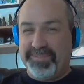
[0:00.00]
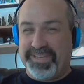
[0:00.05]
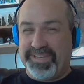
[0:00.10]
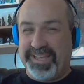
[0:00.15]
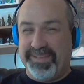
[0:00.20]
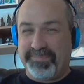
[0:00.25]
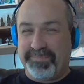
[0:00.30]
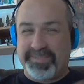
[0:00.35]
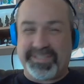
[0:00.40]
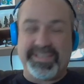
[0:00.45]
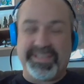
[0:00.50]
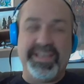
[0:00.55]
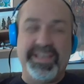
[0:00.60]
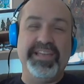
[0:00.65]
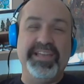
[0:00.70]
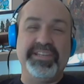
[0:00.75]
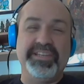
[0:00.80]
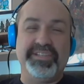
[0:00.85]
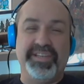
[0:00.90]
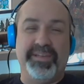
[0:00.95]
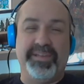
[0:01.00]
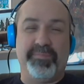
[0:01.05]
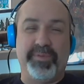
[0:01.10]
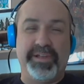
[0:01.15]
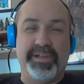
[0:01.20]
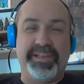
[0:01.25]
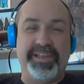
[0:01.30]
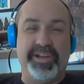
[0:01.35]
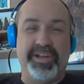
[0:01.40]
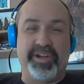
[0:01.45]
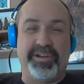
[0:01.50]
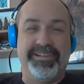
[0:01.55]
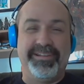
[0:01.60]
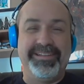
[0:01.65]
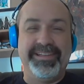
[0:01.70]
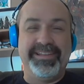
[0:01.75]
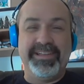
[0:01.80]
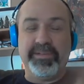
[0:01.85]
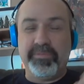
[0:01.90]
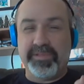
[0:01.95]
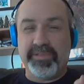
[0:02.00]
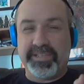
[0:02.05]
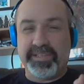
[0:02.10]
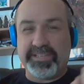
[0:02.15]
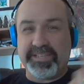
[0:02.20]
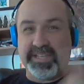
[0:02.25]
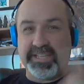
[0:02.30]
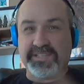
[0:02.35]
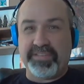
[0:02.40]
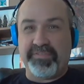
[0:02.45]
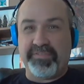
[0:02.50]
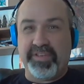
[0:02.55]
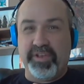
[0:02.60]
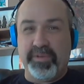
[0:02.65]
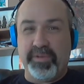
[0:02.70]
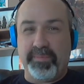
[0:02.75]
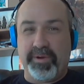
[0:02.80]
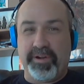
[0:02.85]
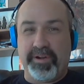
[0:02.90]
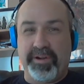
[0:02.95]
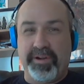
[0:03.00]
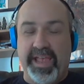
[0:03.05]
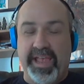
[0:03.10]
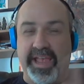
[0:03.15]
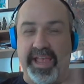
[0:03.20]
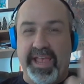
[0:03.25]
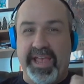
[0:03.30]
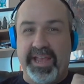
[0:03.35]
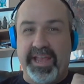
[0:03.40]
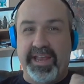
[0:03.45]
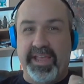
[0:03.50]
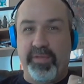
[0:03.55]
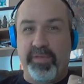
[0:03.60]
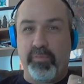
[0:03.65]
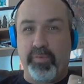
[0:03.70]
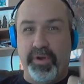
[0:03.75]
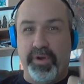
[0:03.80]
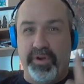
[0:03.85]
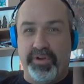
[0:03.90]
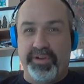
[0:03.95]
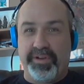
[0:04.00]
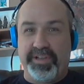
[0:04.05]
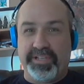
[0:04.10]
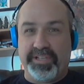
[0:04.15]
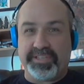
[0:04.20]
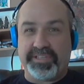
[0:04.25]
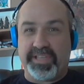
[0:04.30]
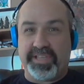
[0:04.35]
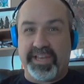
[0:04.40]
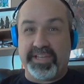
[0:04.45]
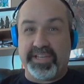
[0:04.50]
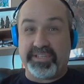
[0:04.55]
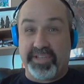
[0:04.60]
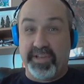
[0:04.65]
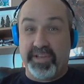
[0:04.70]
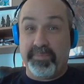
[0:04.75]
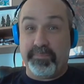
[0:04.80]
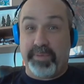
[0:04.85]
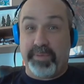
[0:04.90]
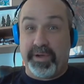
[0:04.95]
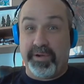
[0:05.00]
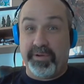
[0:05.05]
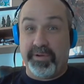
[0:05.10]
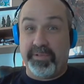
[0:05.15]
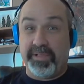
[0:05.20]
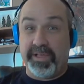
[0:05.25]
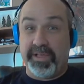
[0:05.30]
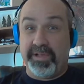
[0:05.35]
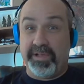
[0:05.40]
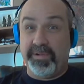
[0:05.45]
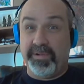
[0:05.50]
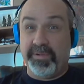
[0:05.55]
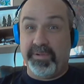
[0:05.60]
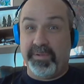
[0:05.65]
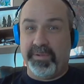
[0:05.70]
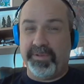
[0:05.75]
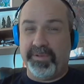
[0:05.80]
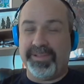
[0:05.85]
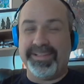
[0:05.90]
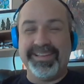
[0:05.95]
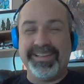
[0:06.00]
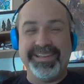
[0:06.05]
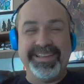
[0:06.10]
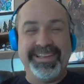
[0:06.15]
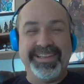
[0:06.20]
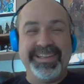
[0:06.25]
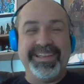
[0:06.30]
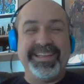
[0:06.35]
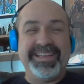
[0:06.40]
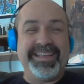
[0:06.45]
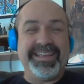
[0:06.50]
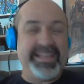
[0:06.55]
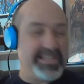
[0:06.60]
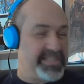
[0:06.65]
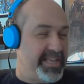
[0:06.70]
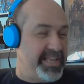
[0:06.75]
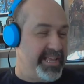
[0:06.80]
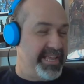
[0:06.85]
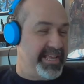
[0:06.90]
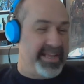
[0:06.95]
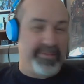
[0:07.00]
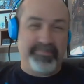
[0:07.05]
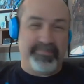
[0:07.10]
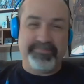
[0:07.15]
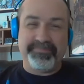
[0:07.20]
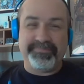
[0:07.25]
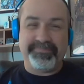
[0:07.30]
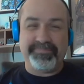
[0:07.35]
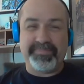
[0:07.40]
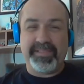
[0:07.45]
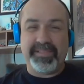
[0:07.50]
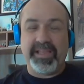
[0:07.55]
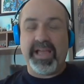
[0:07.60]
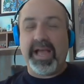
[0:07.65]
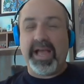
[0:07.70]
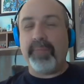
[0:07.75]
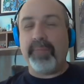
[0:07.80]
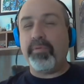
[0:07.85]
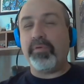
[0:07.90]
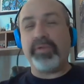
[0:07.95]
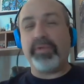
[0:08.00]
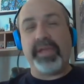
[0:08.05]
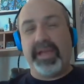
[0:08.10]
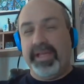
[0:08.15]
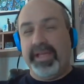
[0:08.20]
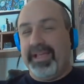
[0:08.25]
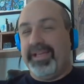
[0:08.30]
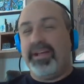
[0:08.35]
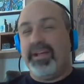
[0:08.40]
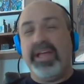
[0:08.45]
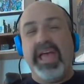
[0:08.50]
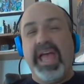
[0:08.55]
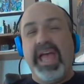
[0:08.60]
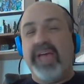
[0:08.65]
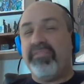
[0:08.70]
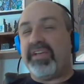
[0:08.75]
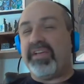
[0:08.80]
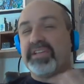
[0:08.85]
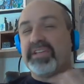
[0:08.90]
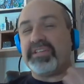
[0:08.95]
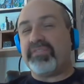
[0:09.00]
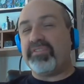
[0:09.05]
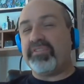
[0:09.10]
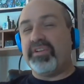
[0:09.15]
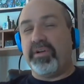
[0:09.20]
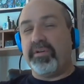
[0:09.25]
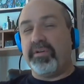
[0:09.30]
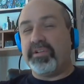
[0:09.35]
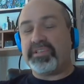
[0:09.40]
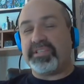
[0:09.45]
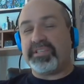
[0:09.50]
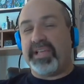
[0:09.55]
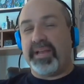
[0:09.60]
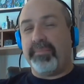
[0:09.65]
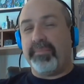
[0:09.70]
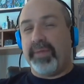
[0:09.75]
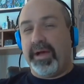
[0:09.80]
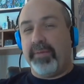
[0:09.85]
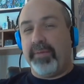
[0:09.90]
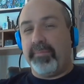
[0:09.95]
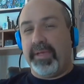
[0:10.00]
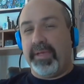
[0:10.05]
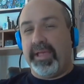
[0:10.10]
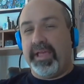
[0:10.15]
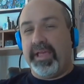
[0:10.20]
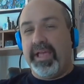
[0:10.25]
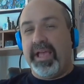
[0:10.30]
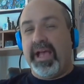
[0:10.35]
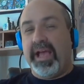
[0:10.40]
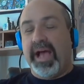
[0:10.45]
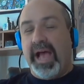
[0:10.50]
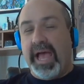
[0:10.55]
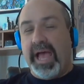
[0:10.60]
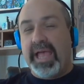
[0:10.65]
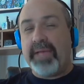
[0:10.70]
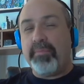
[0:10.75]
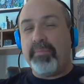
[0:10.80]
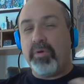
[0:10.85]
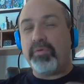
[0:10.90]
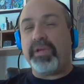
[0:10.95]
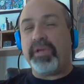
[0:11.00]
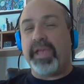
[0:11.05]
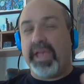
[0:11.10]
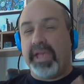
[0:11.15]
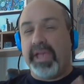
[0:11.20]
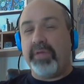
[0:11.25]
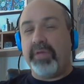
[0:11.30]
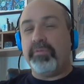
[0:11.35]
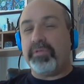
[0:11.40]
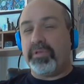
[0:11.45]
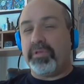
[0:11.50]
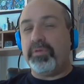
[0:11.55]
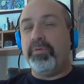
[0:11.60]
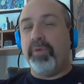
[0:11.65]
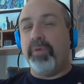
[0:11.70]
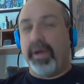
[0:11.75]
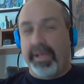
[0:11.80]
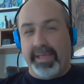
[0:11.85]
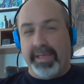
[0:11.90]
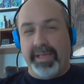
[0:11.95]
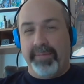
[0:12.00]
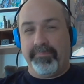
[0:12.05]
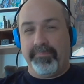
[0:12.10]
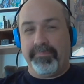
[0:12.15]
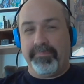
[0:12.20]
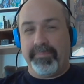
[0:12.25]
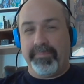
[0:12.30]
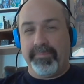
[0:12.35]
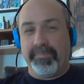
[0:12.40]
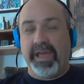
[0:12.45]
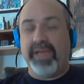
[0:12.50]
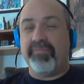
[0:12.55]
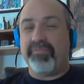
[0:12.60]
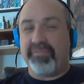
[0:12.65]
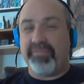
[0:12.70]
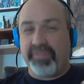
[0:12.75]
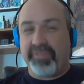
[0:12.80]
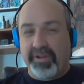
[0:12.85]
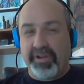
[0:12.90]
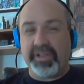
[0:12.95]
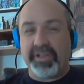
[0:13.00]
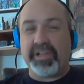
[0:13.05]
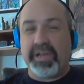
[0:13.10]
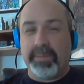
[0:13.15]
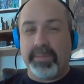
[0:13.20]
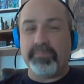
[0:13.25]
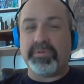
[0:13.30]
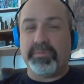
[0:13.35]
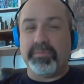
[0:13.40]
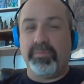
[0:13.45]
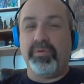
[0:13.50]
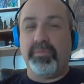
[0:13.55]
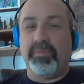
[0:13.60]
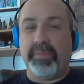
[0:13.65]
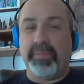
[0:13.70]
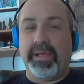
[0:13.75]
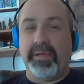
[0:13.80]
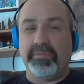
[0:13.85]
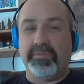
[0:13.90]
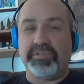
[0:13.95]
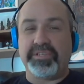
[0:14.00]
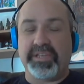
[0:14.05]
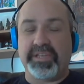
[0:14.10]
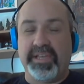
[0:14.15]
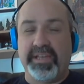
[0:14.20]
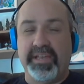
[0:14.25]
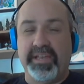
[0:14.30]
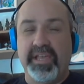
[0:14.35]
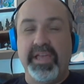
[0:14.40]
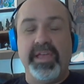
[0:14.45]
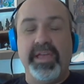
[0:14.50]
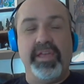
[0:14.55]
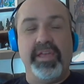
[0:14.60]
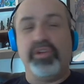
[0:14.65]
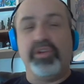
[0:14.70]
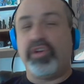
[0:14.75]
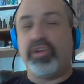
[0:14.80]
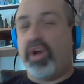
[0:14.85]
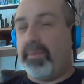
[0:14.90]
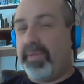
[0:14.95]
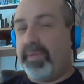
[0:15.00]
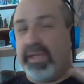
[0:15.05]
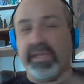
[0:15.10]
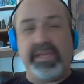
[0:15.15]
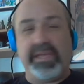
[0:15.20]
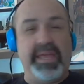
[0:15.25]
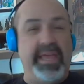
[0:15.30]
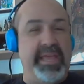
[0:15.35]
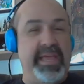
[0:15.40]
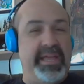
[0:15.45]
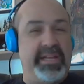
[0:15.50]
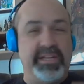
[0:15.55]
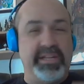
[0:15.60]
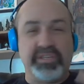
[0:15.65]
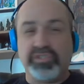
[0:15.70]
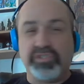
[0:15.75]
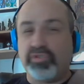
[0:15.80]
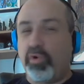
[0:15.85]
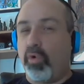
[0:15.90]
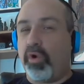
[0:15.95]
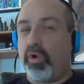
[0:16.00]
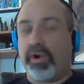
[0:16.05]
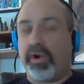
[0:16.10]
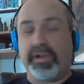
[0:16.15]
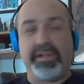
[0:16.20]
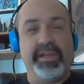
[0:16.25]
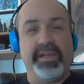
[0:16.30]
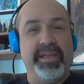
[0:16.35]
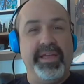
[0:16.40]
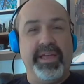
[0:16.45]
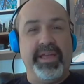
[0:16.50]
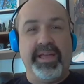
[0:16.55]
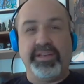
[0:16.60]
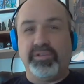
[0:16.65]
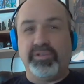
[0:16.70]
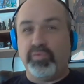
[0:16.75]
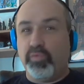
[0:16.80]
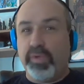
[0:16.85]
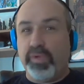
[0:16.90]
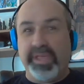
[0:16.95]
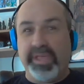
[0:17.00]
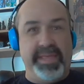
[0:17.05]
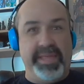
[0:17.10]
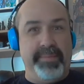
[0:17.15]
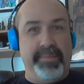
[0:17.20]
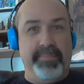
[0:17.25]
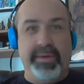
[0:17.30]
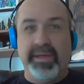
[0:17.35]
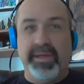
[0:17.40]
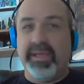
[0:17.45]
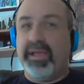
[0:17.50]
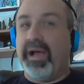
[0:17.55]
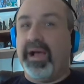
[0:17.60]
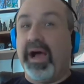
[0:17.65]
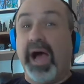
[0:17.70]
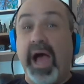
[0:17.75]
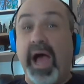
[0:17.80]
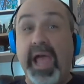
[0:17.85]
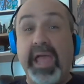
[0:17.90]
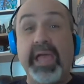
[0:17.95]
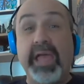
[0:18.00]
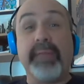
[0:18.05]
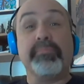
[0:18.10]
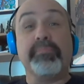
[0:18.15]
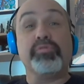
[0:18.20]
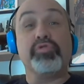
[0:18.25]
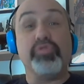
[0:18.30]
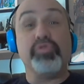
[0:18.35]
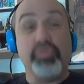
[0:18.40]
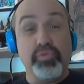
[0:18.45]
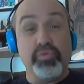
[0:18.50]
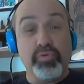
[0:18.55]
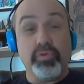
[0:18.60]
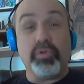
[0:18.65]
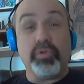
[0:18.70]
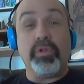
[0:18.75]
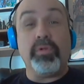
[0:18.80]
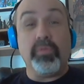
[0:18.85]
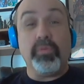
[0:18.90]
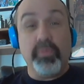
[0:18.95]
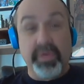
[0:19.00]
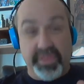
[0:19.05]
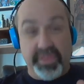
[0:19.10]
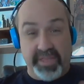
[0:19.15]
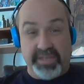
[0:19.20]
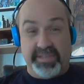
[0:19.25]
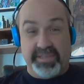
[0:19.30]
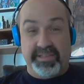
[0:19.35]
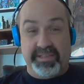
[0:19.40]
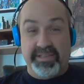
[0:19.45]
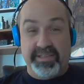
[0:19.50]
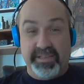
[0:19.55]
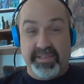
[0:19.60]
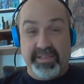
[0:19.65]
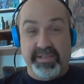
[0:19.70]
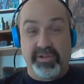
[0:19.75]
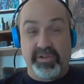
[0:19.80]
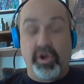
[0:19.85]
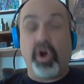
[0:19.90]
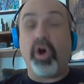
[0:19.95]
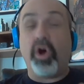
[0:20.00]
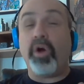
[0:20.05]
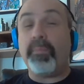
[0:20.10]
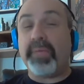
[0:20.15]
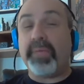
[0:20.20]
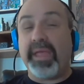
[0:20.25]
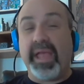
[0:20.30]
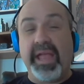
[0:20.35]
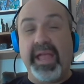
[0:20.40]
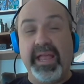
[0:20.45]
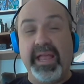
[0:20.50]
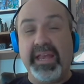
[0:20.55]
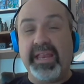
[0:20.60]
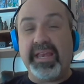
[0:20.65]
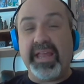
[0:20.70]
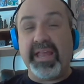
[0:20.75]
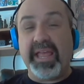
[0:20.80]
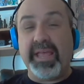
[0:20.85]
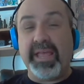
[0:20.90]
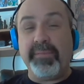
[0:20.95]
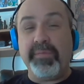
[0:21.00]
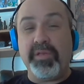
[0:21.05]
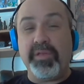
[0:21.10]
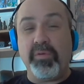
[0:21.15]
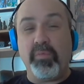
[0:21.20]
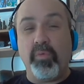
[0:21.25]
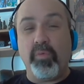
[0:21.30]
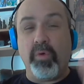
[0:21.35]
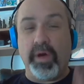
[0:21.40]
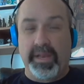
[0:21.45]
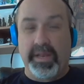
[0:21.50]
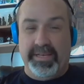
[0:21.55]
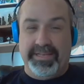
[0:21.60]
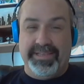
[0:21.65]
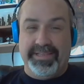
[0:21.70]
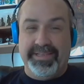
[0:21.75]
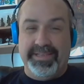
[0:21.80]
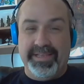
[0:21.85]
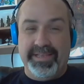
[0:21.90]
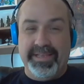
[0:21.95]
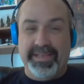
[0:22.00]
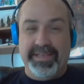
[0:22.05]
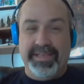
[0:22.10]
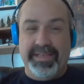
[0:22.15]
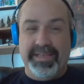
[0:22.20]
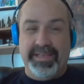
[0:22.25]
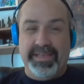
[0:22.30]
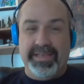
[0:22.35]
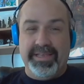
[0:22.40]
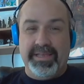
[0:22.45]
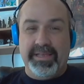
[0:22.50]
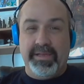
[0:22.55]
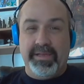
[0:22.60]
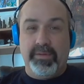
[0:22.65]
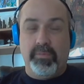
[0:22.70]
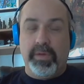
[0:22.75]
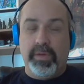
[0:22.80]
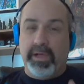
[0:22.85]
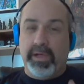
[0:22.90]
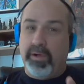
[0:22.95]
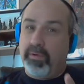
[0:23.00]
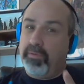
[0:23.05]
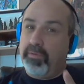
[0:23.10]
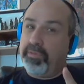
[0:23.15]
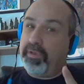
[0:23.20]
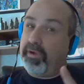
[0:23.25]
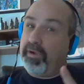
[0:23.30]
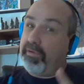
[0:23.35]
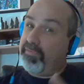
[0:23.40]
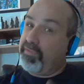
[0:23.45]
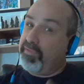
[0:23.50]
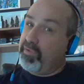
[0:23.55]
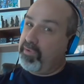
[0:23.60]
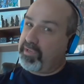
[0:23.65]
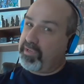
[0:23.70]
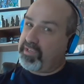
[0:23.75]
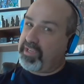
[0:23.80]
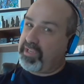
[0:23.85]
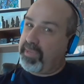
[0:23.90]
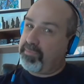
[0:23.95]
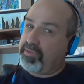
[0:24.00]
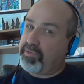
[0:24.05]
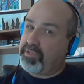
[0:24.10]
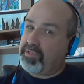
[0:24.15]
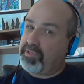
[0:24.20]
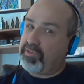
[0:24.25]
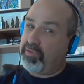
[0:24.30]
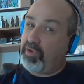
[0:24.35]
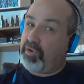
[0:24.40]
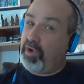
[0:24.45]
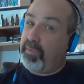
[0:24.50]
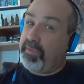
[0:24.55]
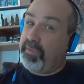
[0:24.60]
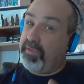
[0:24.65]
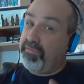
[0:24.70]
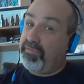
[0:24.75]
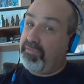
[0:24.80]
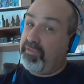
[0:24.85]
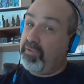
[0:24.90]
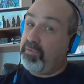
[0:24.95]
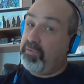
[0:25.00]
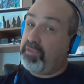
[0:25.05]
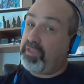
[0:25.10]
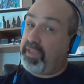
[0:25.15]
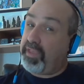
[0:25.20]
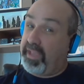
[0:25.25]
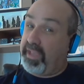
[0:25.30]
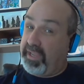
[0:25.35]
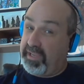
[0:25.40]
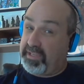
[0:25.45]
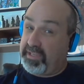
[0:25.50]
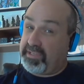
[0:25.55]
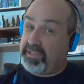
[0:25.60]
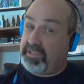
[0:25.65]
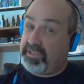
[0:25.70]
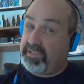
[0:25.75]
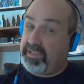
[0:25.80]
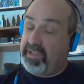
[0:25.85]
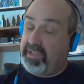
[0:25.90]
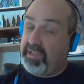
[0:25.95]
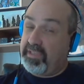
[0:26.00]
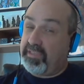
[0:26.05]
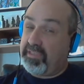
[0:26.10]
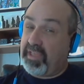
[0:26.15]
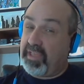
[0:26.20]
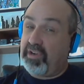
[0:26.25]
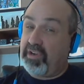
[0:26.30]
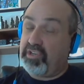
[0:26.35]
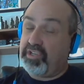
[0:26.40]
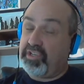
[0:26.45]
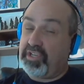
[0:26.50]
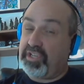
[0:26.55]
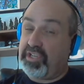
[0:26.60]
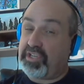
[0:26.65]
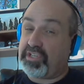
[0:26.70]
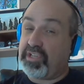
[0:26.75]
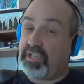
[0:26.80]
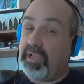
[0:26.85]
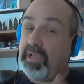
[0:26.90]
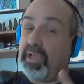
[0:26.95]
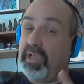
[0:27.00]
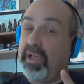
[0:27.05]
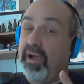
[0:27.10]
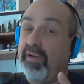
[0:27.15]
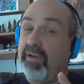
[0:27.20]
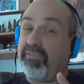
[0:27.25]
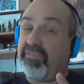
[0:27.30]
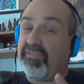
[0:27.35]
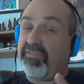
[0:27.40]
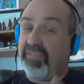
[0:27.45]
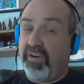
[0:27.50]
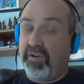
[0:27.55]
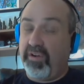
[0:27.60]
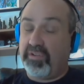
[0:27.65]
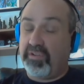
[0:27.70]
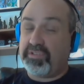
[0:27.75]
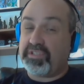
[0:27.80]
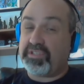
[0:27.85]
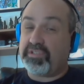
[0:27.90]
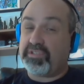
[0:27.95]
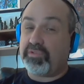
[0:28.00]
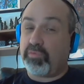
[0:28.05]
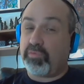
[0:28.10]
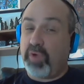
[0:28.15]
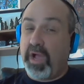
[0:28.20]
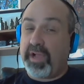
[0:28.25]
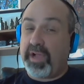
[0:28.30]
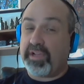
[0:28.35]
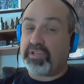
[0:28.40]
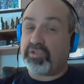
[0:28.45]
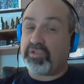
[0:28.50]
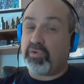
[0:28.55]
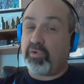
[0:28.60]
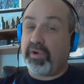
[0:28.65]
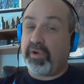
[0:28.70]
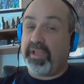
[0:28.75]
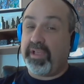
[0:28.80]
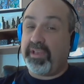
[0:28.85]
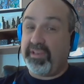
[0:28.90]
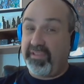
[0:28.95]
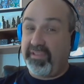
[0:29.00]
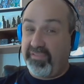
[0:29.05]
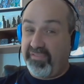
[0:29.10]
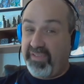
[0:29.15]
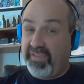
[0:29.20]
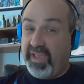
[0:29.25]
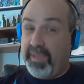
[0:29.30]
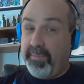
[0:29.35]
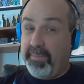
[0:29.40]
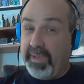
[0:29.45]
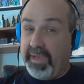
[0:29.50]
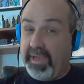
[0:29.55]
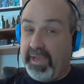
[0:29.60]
Tips. GM Ric here with a sense of humor and a weirdness that is unparalleled. Yes, I am. I'm okay. Yeah. Have you guys ever noticed that about me? I am okay with who I am. I am very comfortable in my own skin. You call me a geek, a dork, a dweeb. I am cool with it. Call me any name you want. Well, there are a few exceptions. You call me a few things that are just false, derogatory, and defaming.